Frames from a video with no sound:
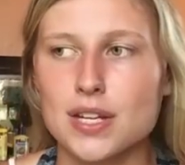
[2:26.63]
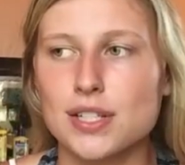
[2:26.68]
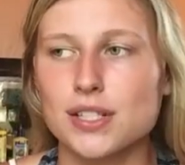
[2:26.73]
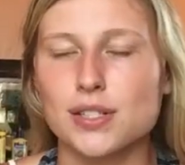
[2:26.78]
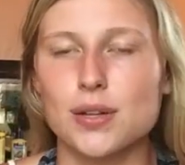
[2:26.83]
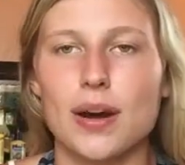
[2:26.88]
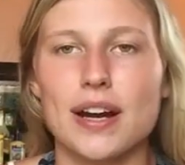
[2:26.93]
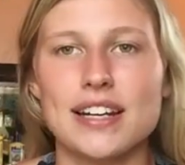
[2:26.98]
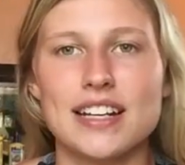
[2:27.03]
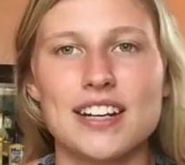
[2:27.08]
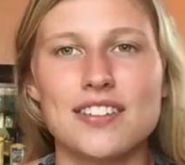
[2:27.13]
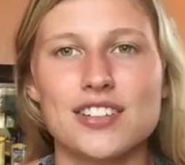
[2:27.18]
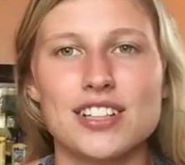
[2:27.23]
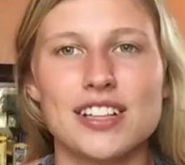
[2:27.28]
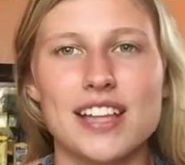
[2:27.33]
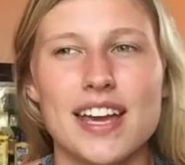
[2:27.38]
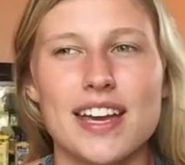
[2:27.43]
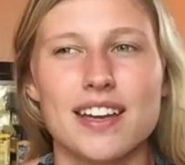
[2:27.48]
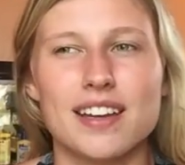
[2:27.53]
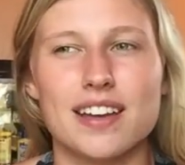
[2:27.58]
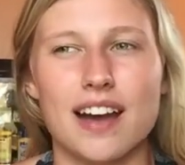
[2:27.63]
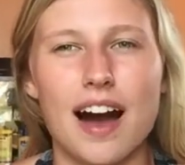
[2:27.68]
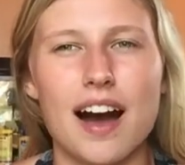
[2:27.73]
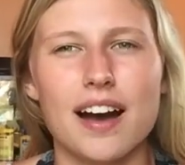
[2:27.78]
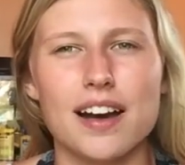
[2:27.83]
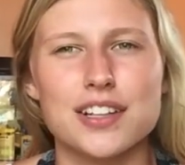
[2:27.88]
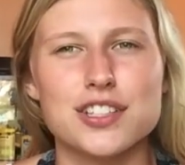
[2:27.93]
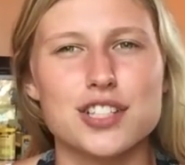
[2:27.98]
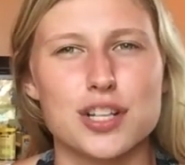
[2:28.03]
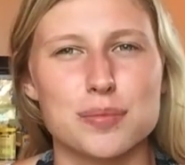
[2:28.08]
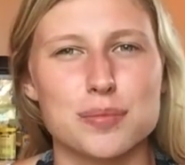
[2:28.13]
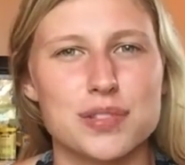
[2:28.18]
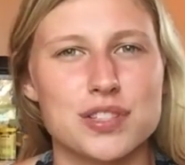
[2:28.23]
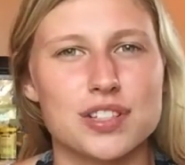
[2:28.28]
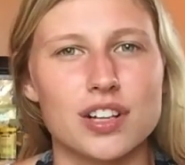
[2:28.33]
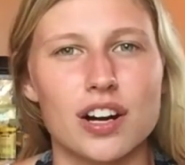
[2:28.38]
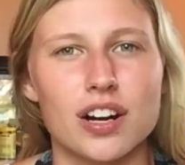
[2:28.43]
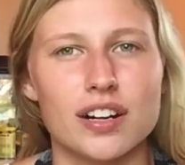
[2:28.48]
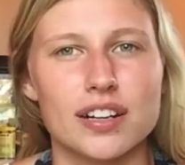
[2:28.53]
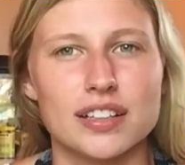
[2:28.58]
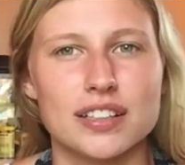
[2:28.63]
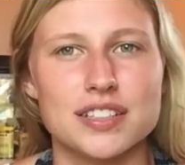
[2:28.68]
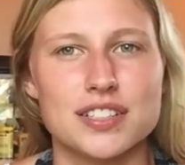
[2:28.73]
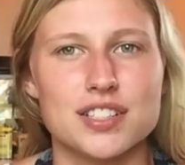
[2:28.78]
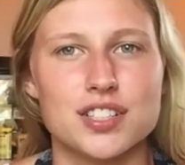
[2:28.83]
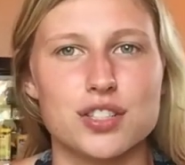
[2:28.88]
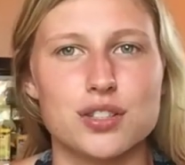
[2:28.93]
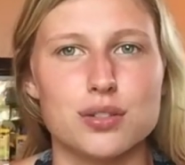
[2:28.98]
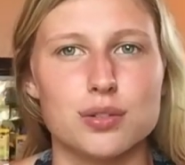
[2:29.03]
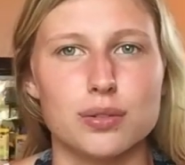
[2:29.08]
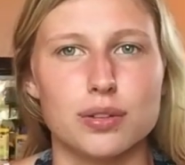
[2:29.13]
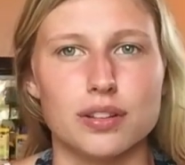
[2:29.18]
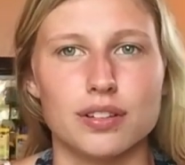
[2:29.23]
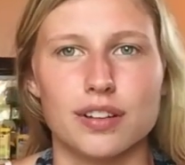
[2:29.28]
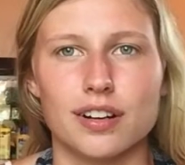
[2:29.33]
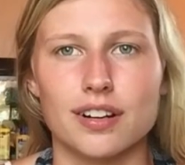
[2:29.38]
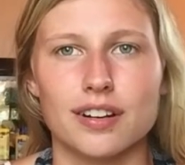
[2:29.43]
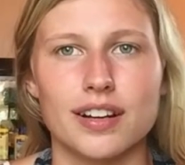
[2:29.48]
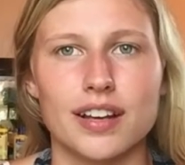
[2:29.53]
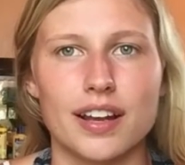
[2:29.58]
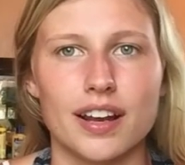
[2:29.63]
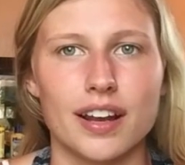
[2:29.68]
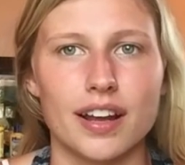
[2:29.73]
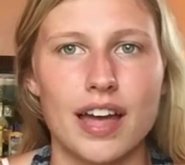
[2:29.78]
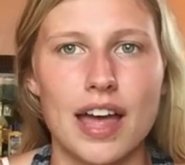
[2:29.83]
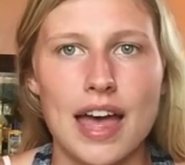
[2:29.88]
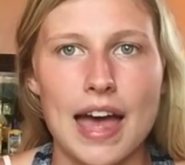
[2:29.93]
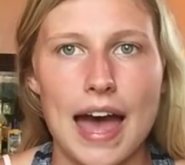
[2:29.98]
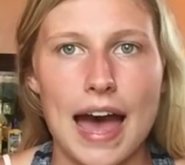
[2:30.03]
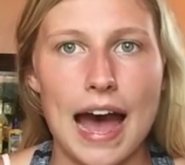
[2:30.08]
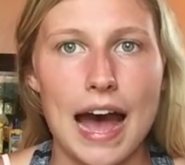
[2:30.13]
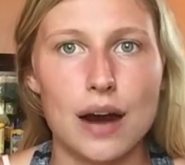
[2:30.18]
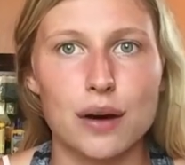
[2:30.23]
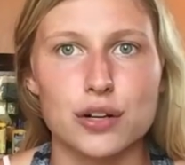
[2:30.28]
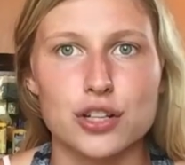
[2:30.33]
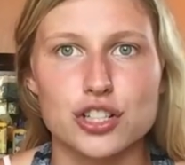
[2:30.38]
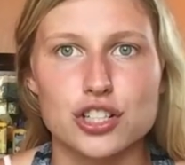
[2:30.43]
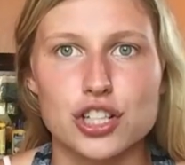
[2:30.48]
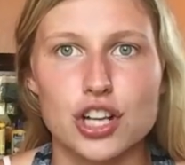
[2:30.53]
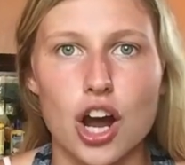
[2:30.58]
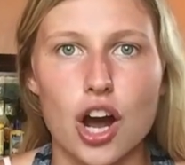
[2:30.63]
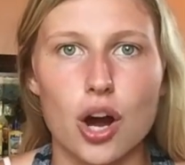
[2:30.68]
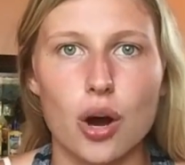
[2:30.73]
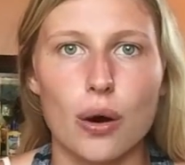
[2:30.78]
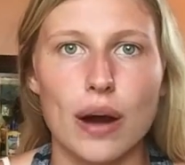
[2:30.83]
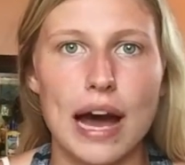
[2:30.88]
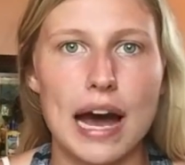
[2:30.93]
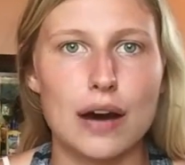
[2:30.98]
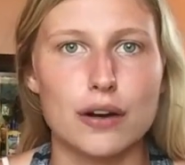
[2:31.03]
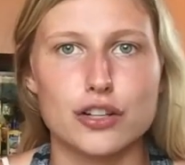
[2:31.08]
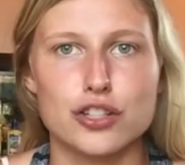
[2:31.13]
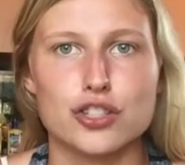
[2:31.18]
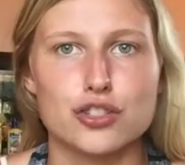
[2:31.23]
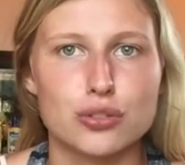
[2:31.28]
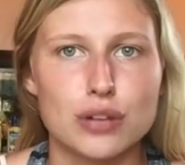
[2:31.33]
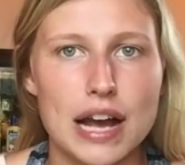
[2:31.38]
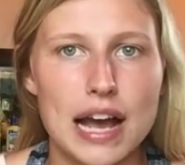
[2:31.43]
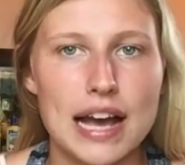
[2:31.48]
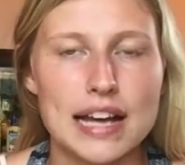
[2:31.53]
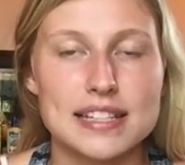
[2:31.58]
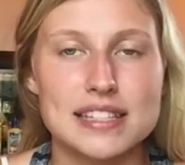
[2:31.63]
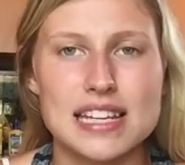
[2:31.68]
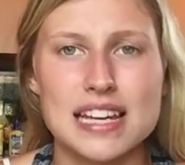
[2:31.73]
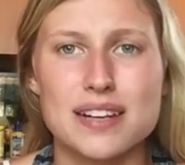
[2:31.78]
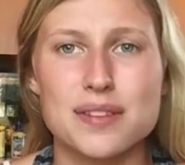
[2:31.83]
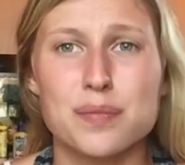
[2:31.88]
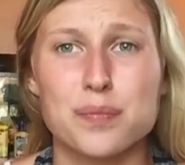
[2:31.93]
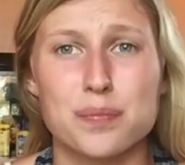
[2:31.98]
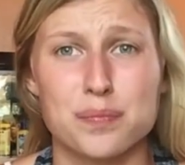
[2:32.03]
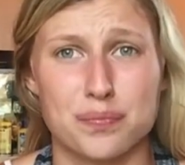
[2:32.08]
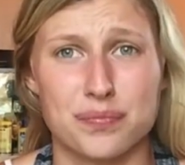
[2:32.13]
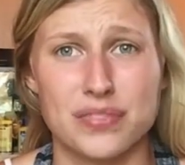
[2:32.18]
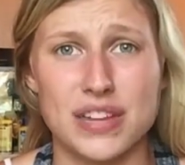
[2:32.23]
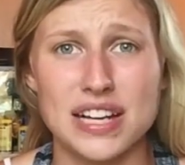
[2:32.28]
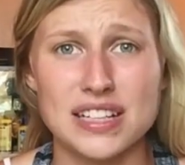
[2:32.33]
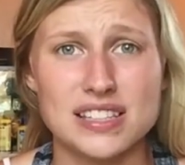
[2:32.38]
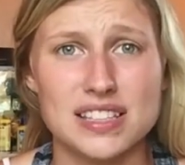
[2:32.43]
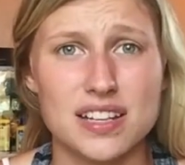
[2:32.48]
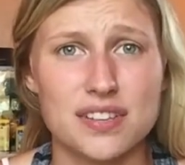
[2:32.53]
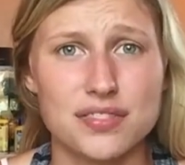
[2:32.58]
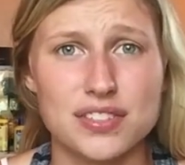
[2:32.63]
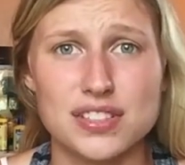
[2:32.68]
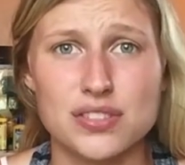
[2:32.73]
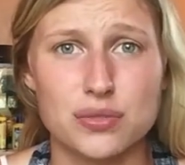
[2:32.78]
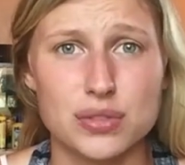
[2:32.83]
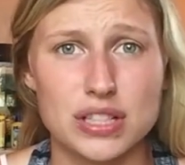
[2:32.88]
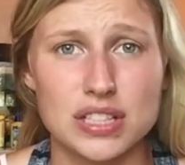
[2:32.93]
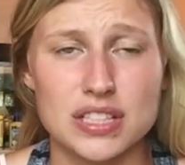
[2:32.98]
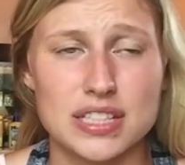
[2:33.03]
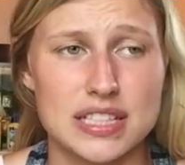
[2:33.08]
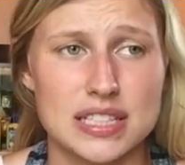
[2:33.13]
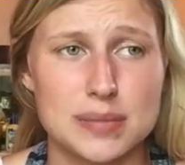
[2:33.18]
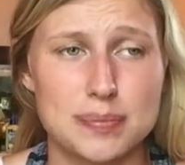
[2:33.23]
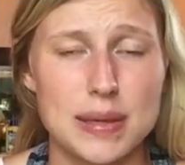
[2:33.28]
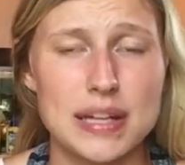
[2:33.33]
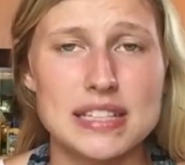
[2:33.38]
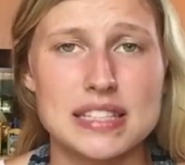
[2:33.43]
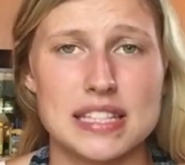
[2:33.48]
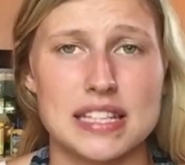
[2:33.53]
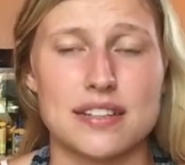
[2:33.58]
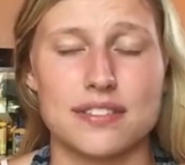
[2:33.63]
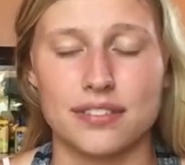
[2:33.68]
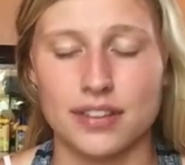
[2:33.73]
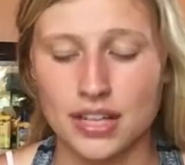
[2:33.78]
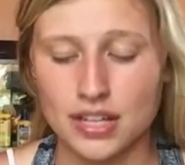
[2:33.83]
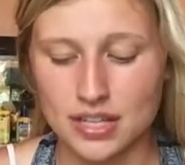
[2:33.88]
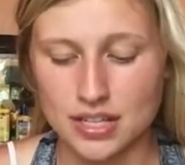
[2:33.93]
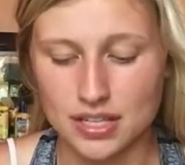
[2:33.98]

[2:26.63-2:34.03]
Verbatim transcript: So I never like got a jump start into learning how to show, how to dress, and that stuff is really expensive.